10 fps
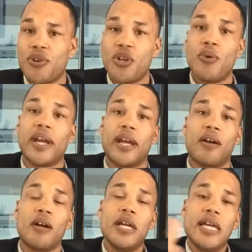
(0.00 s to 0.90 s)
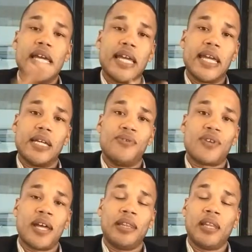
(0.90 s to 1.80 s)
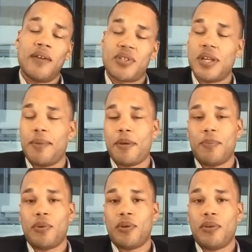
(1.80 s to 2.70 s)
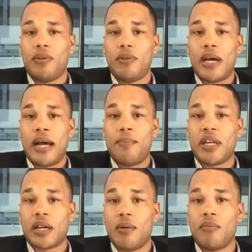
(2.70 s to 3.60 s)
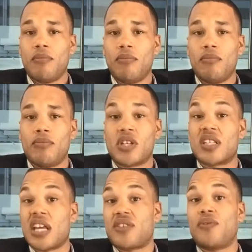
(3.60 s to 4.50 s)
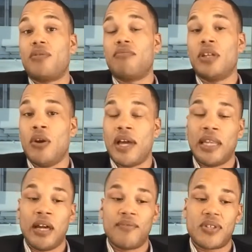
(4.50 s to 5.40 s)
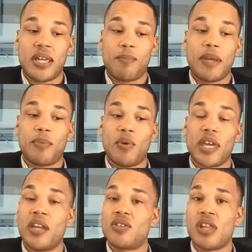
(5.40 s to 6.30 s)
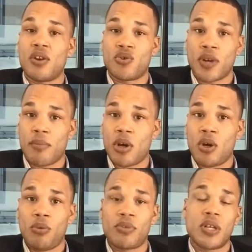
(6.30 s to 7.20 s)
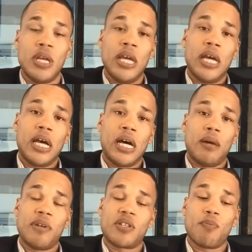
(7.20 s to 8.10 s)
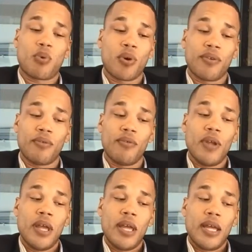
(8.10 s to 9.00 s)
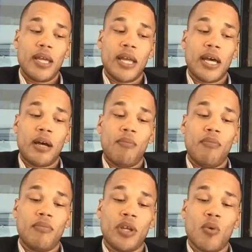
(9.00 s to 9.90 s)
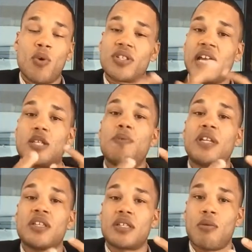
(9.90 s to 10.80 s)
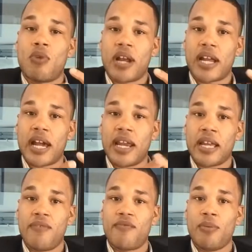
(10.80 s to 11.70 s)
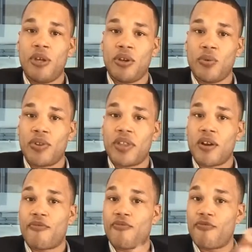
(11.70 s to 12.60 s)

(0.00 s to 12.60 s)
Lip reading: we're doing here, is I love seeing people become successful. I love seeing people get into their dream homes. It's important. Once I speak to someone, I kind of get familiar with their